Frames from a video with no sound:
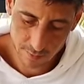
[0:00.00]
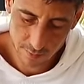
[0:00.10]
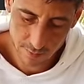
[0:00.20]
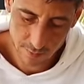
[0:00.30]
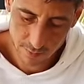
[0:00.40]

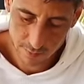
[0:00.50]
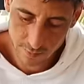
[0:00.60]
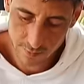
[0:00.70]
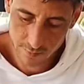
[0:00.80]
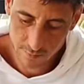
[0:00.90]

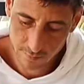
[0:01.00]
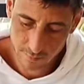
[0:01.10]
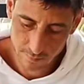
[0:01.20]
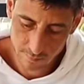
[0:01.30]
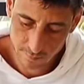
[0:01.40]

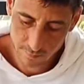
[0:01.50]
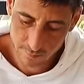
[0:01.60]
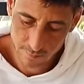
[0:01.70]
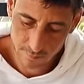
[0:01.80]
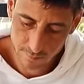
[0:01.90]

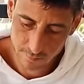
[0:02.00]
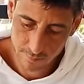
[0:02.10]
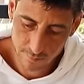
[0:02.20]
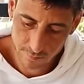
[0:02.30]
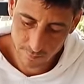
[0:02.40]

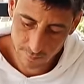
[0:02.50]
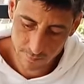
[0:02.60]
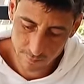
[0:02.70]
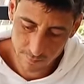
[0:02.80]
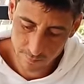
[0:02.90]

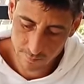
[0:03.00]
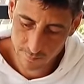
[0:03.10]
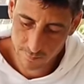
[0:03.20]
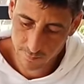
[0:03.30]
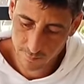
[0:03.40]

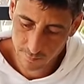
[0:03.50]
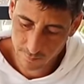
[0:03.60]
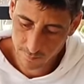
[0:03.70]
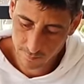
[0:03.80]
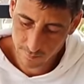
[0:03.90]

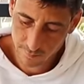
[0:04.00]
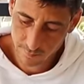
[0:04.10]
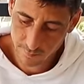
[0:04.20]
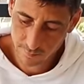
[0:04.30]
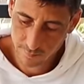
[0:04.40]

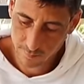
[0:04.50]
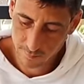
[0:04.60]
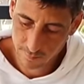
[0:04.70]
Nobody speaks.